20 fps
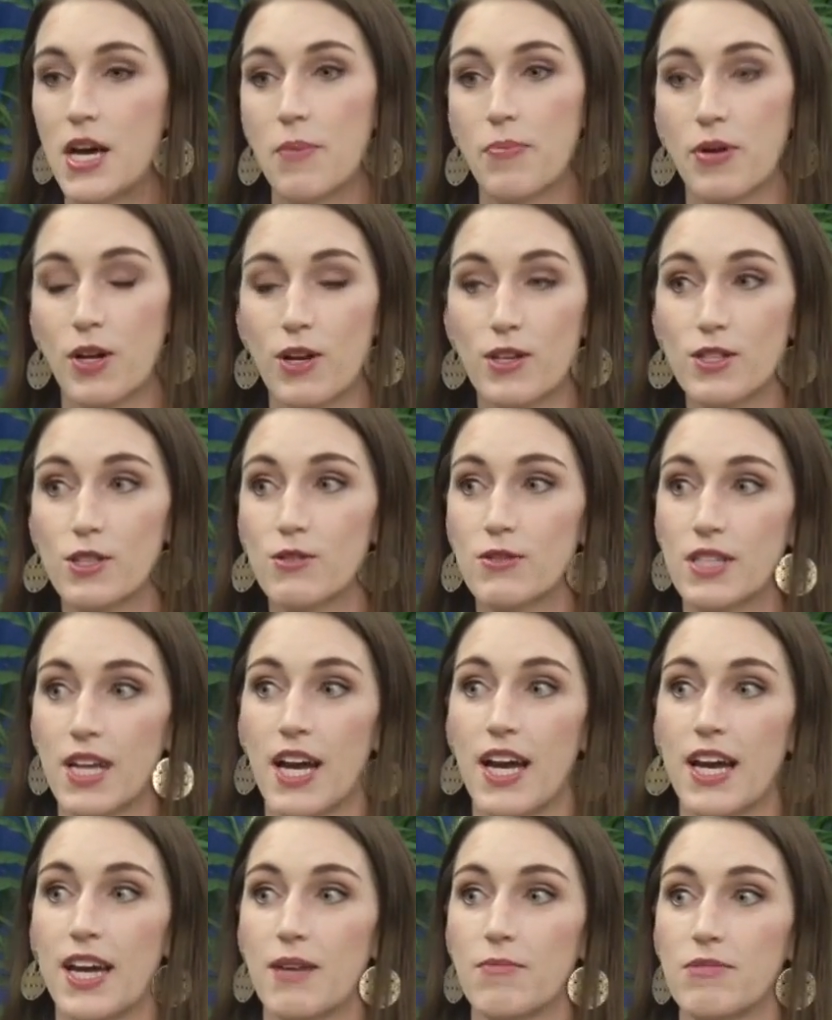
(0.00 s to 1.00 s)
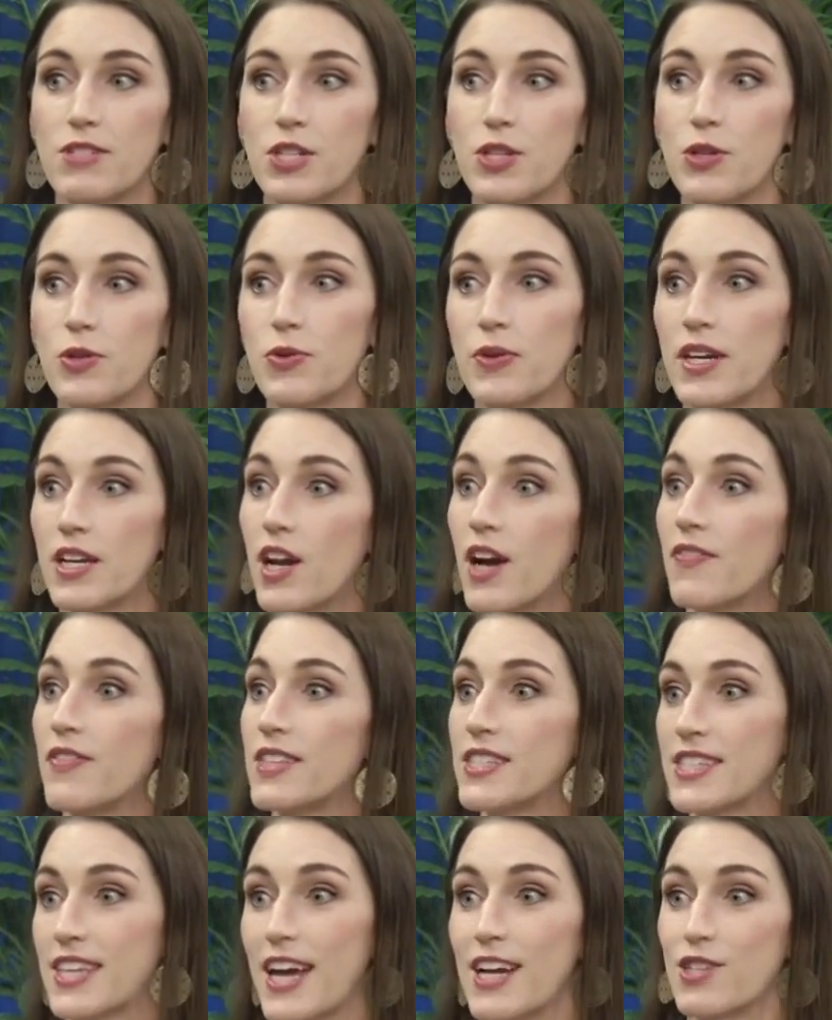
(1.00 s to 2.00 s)
but also time to get on the
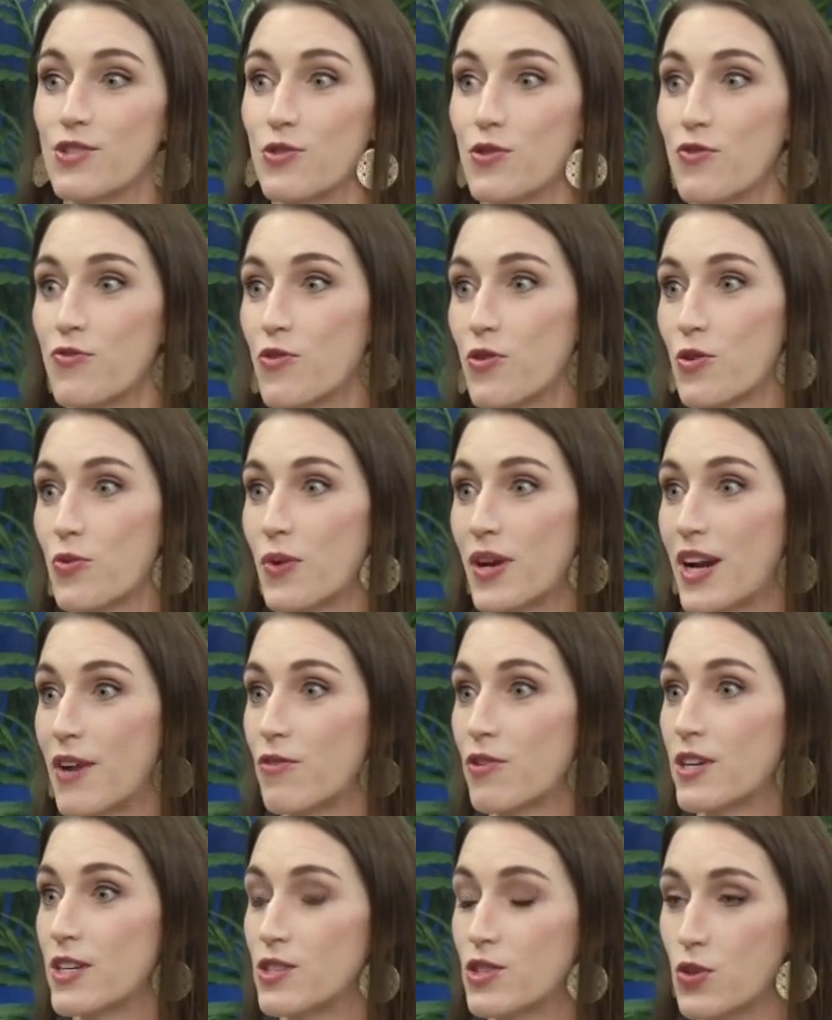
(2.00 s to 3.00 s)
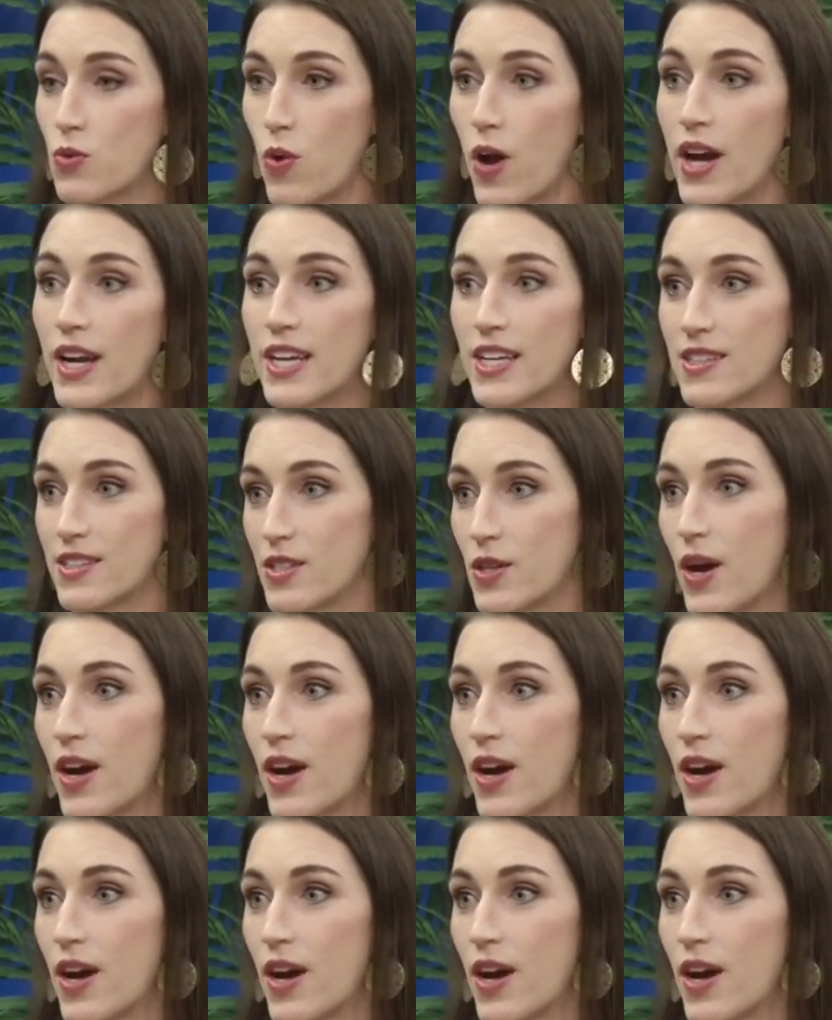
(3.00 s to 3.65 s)
schedule for whatever it is you're wanting. So yes.